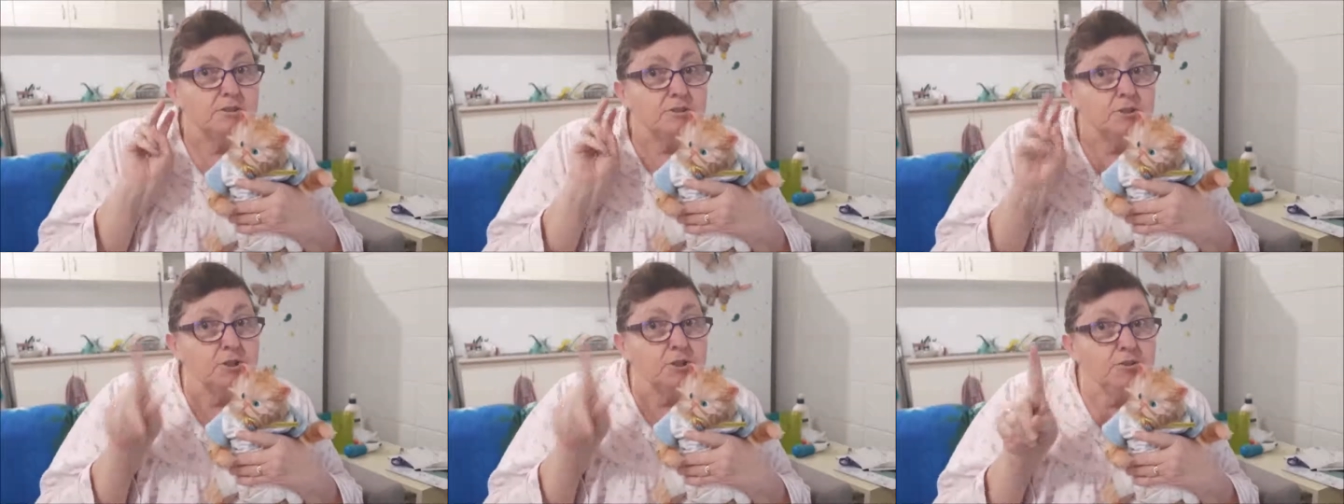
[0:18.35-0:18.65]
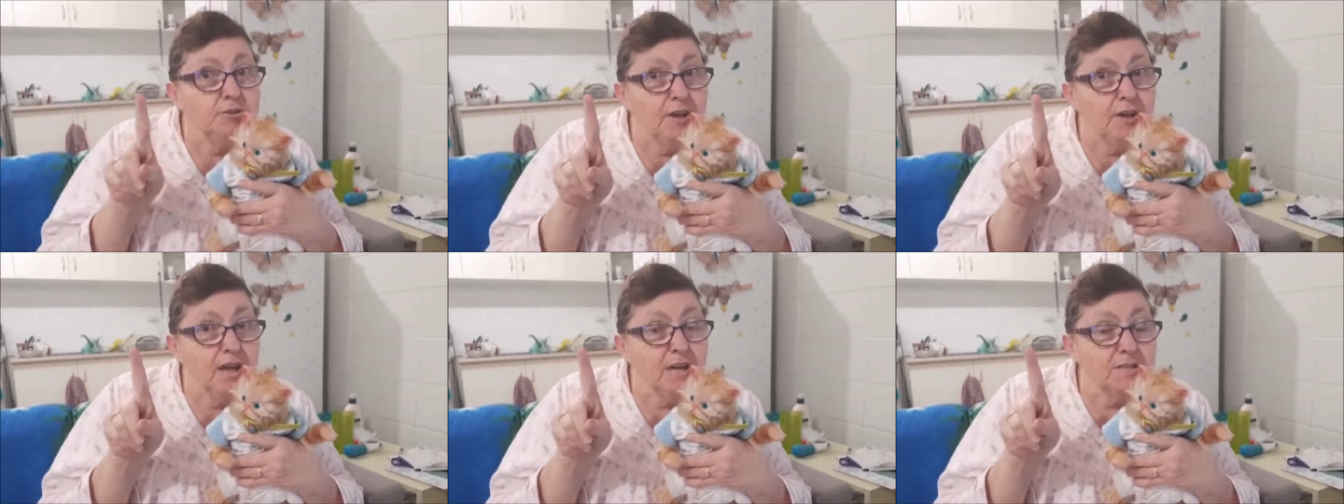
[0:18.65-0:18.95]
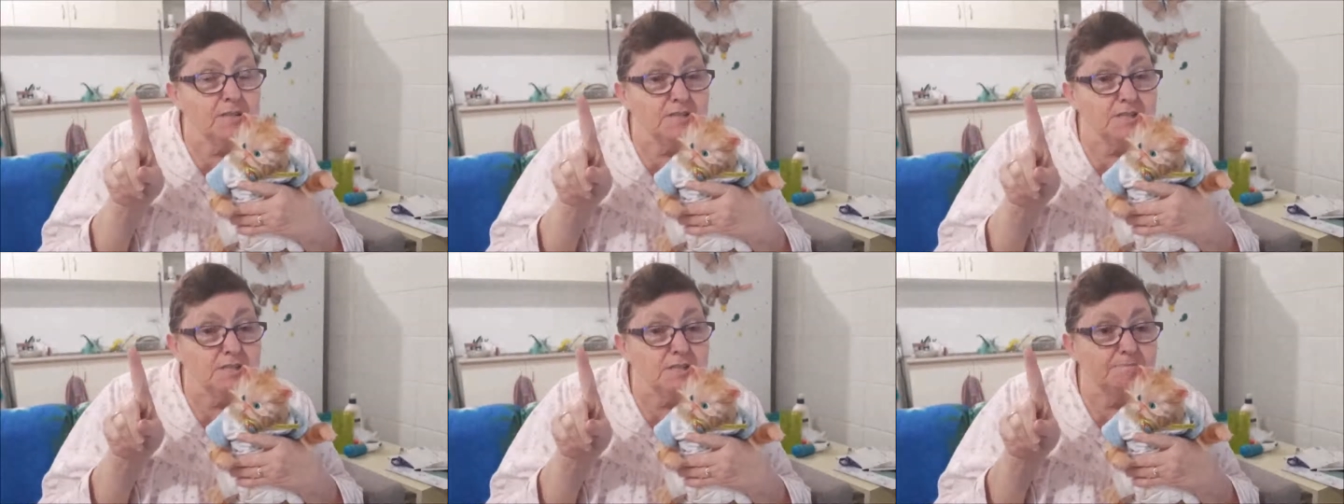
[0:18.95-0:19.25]

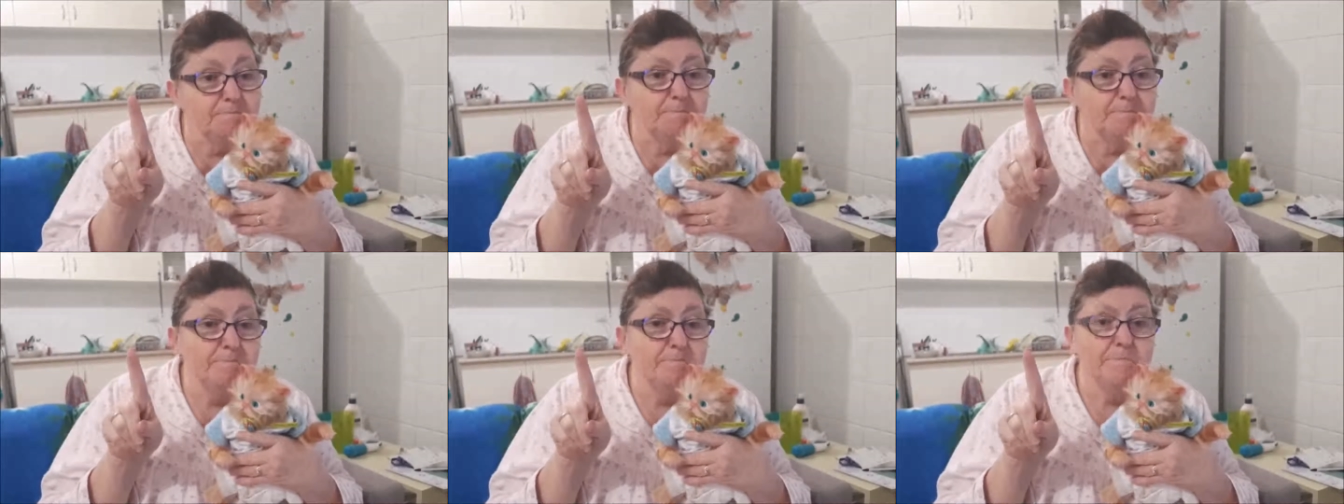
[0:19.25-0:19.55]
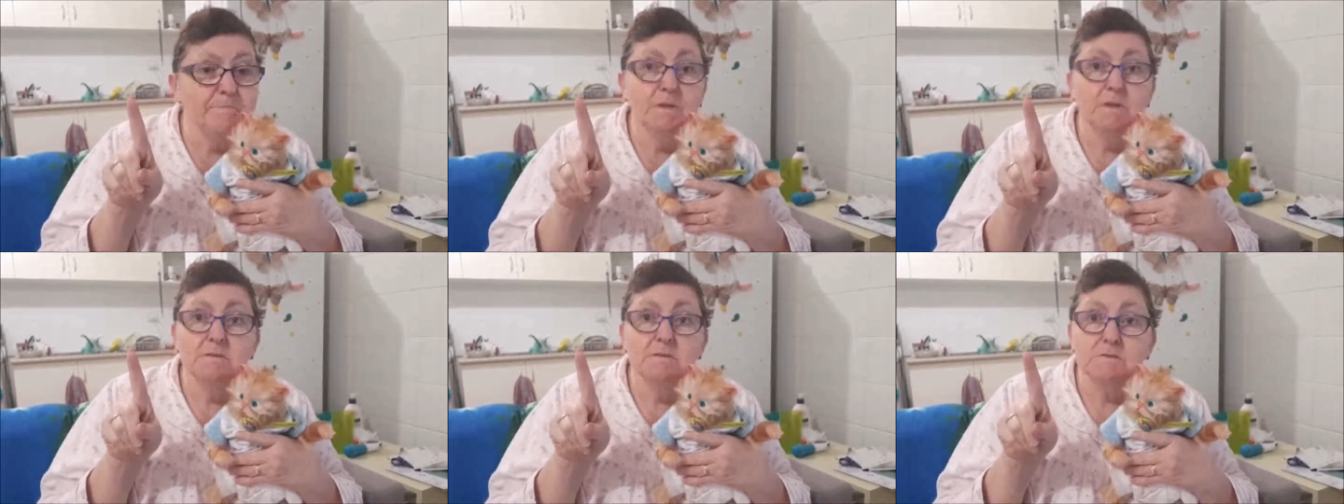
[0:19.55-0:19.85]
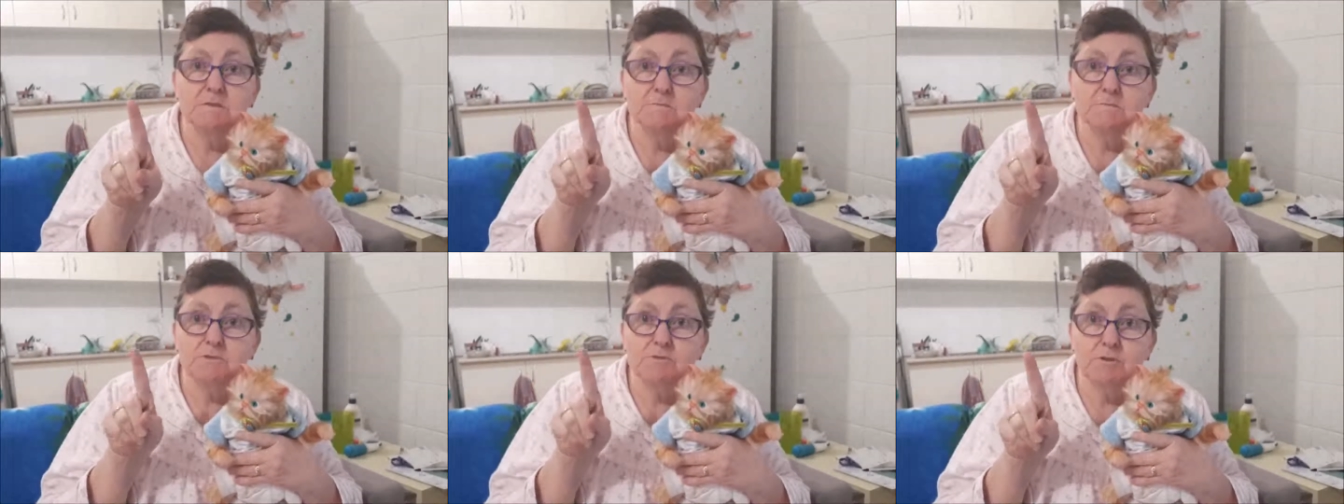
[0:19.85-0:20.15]
2,000
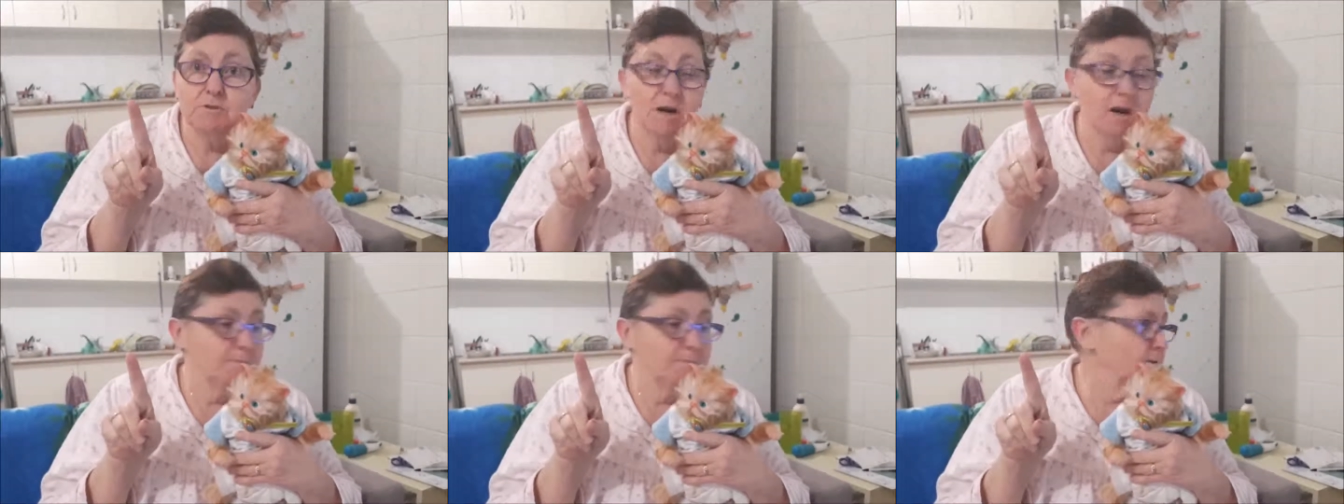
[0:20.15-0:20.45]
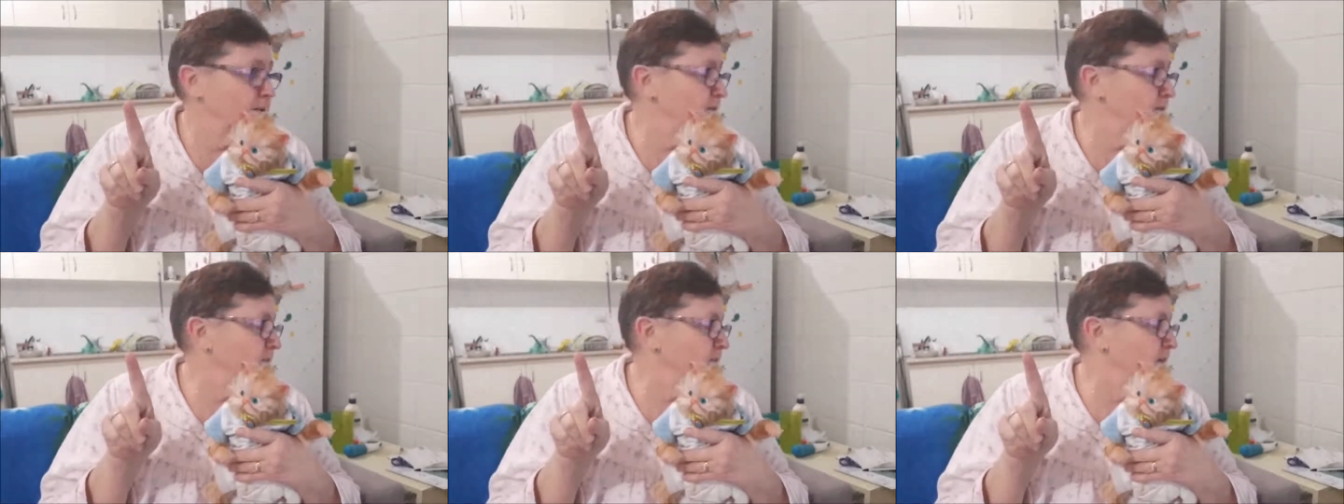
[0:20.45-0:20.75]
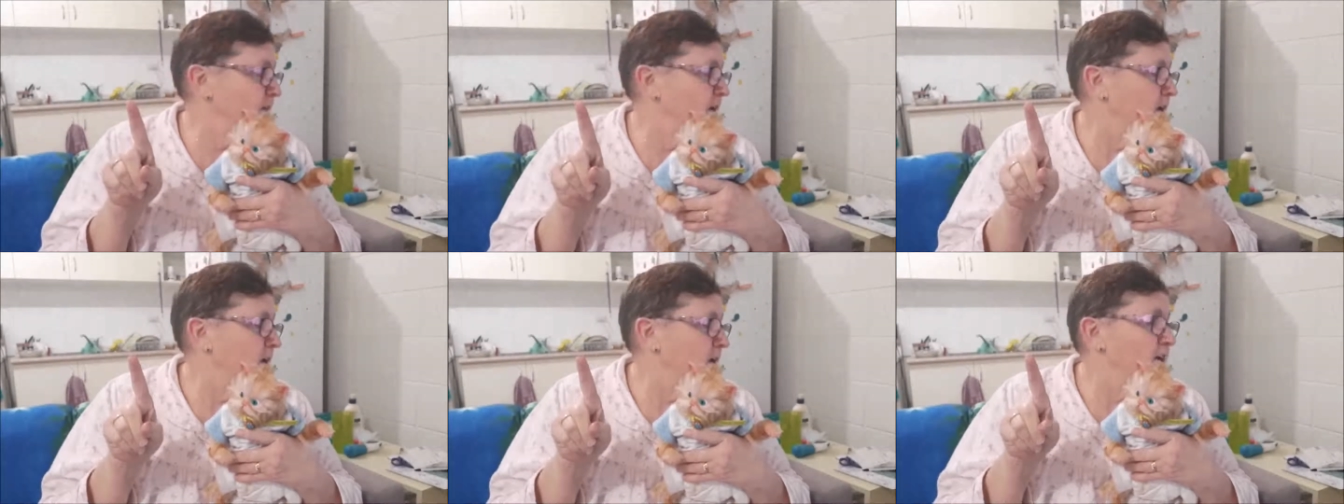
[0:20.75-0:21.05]

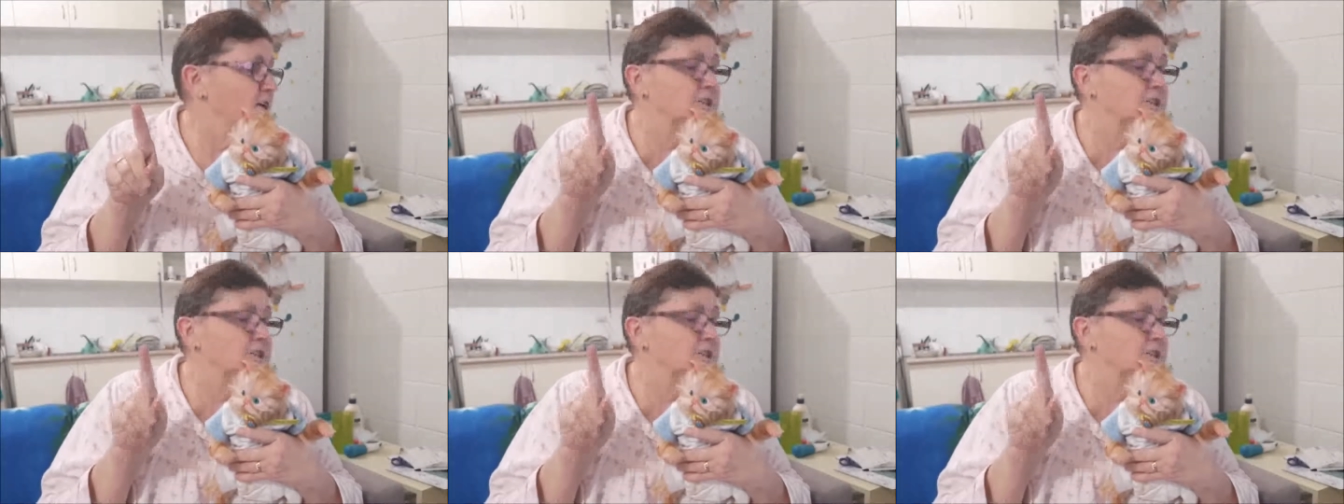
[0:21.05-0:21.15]
subscribers.